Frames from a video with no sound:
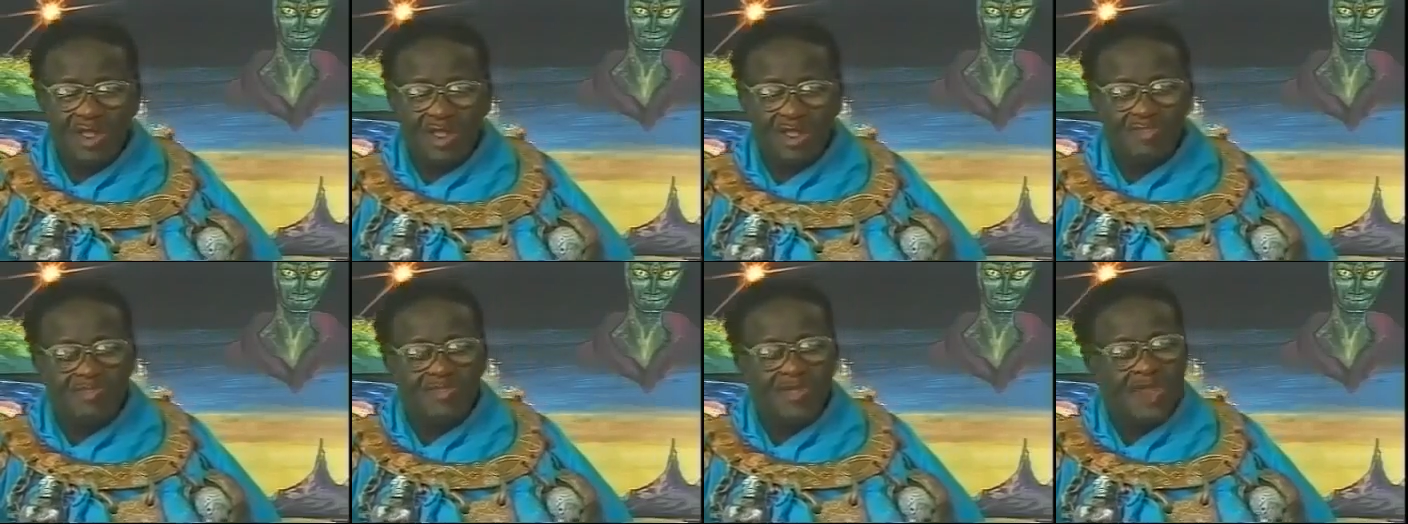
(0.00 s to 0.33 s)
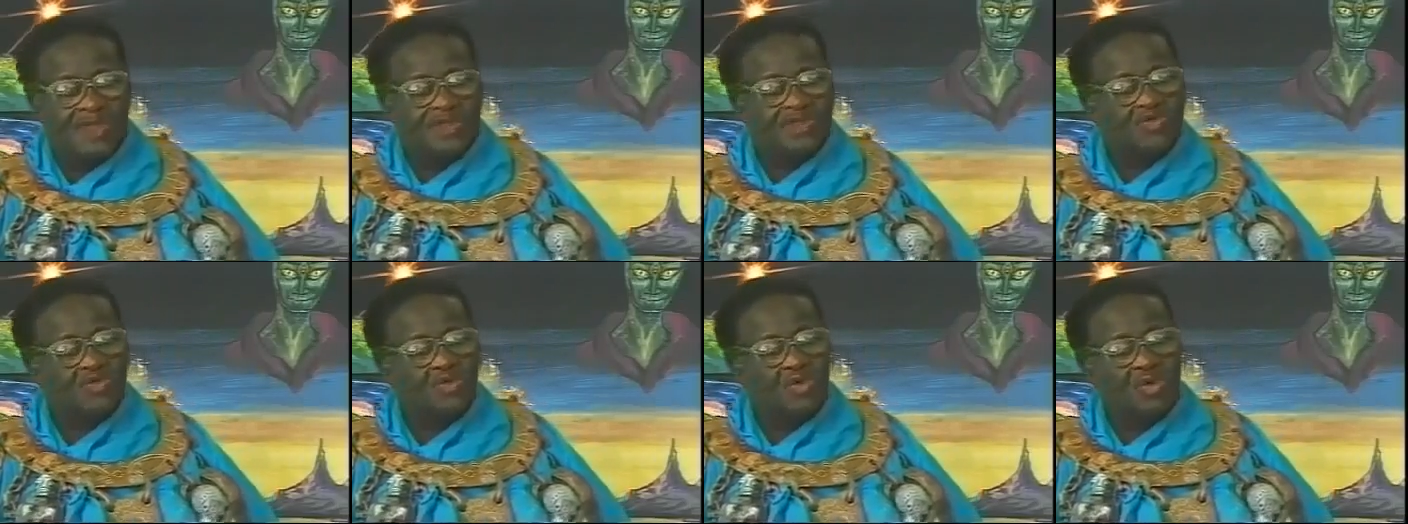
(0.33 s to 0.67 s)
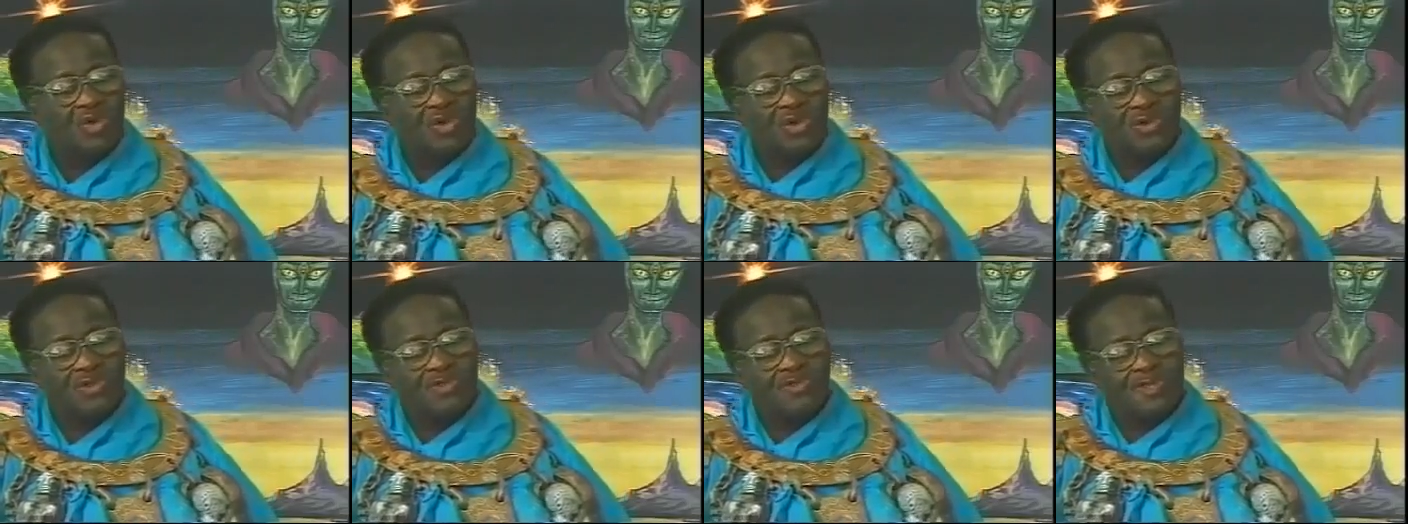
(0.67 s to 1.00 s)
that
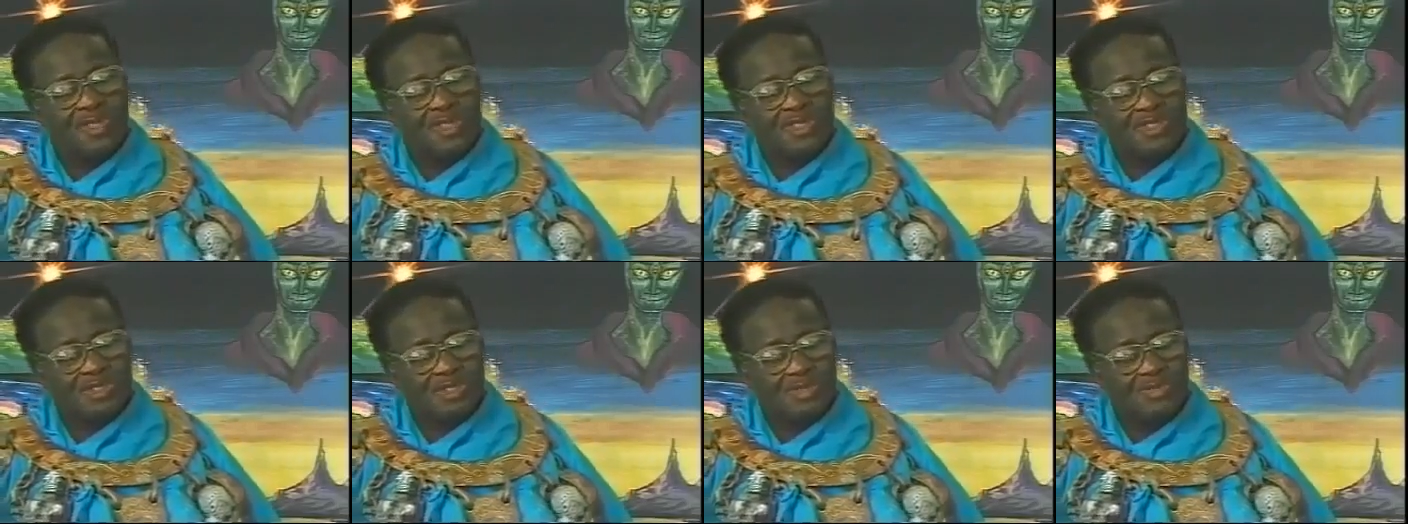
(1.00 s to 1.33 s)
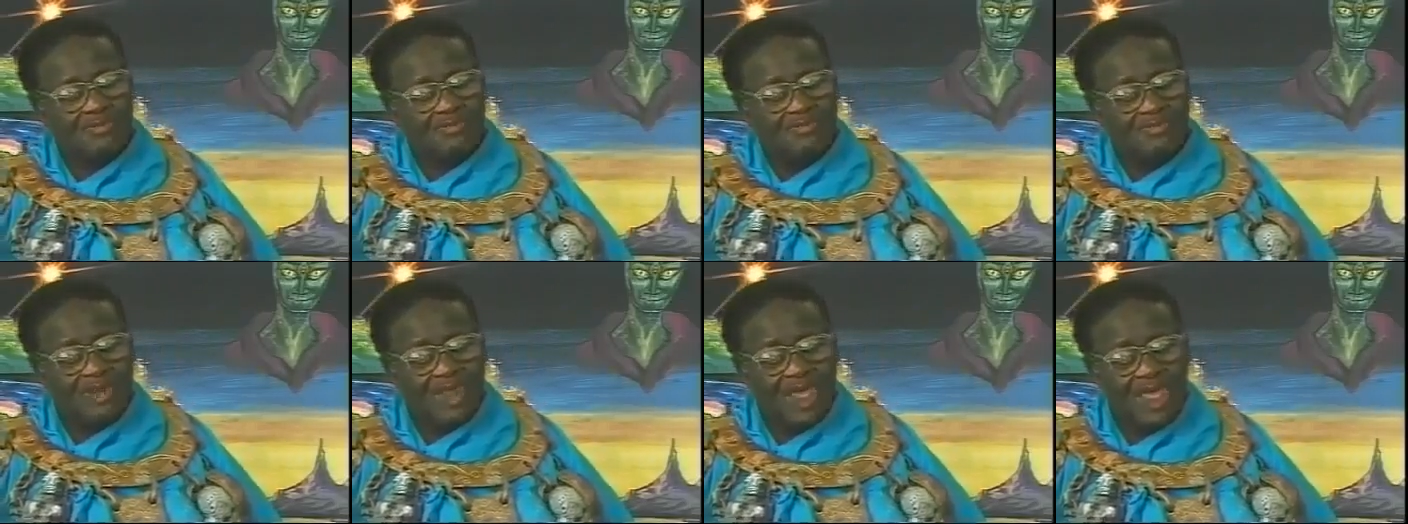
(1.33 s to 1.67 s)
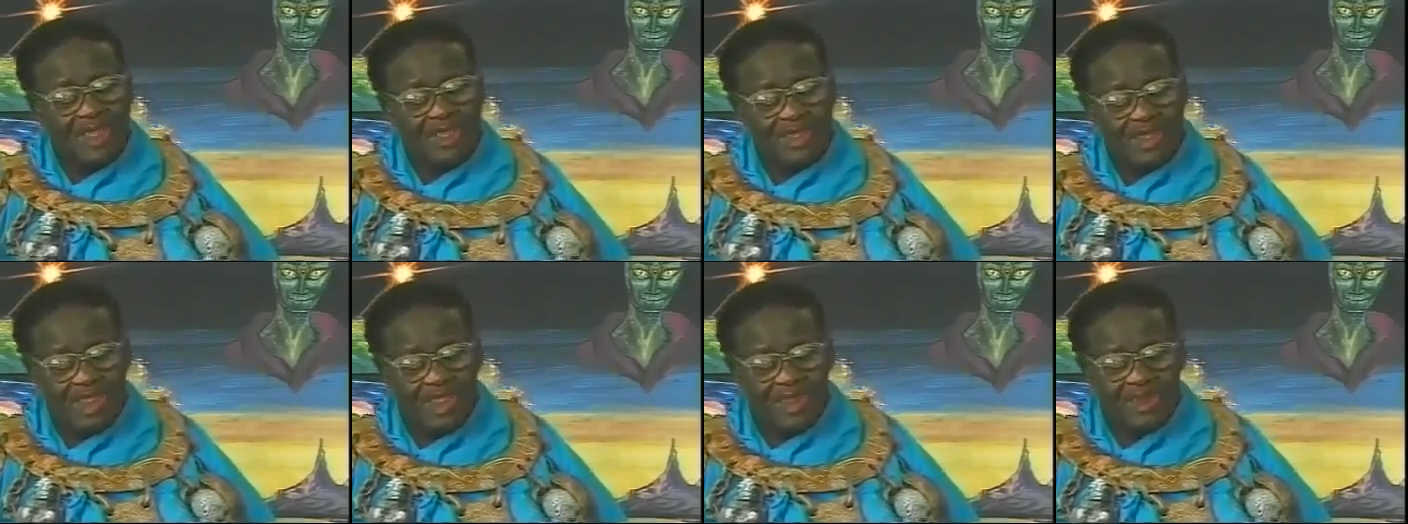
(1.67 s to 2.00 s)
on this
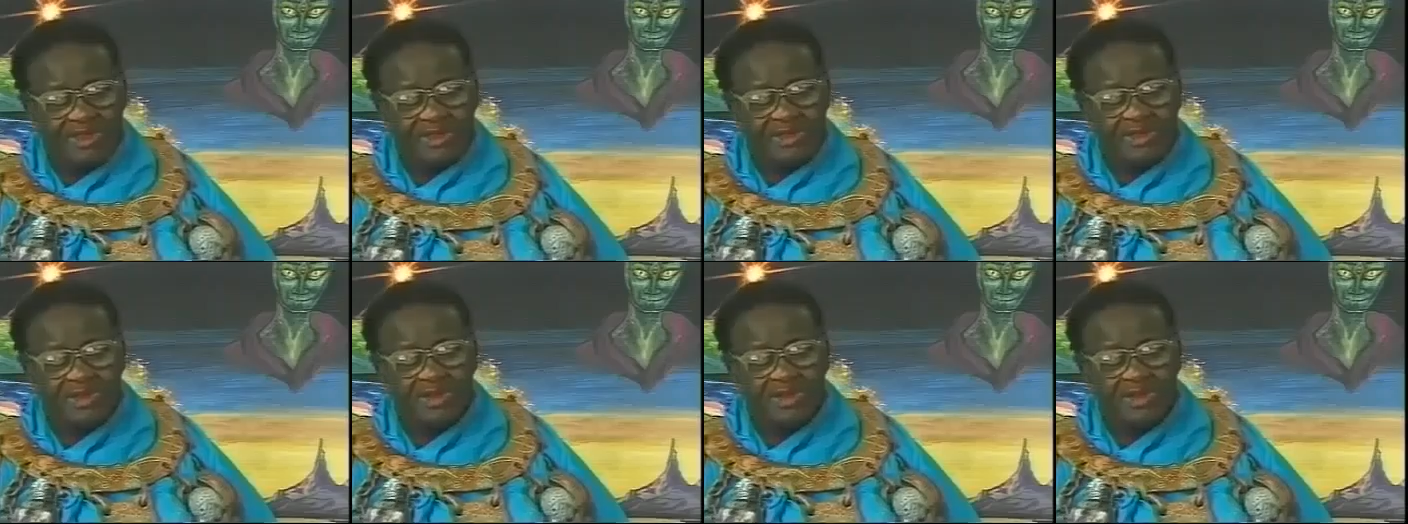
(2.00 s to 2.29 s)
planet,